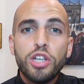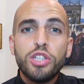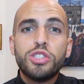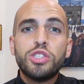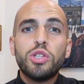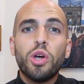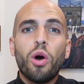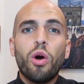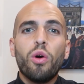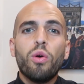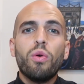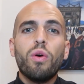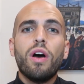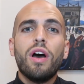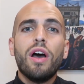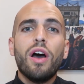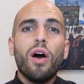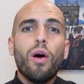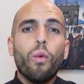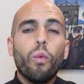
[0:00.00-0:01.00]

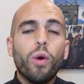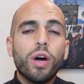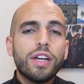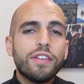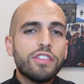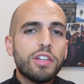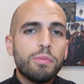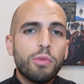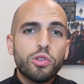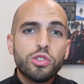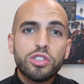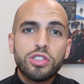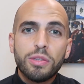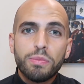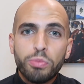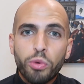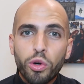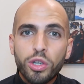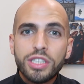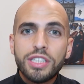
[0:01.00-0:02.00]
So one of the most
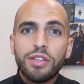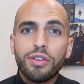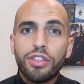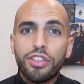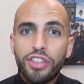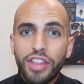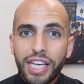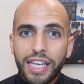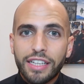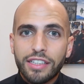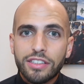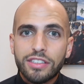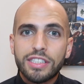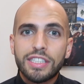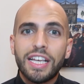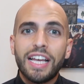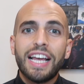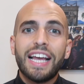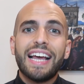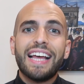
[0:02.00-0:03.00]
important
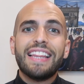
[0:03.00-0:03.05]
things